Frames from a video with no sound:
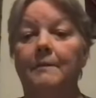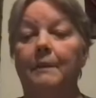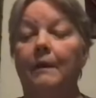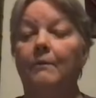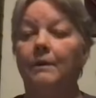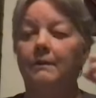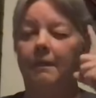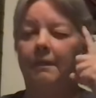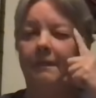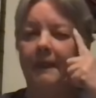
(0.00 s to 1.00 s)
But I want you to
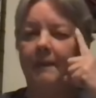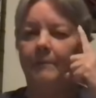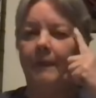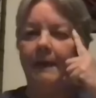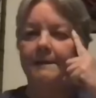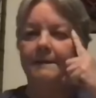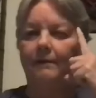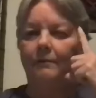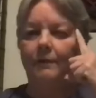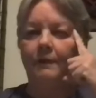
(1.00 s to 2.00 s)
think back to
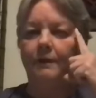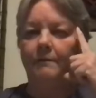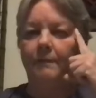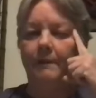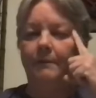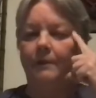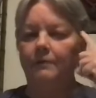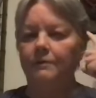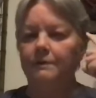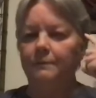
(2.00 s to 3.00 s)
that really good memory you
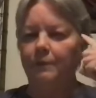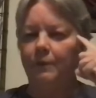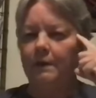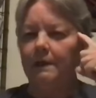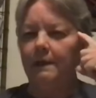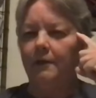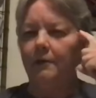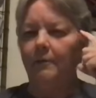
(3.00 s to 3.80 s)
just put in your